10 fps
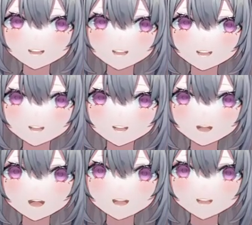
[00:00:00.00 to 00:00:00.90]
Did you
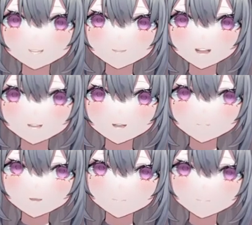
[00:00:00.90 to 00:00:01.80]
see uh, that? Do you want to talk
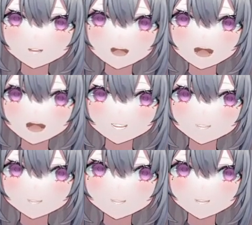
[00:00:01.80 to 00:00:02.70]
about
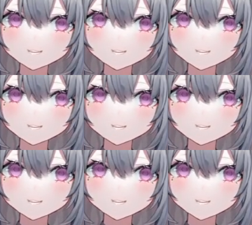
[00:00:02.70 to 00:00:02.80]
cats?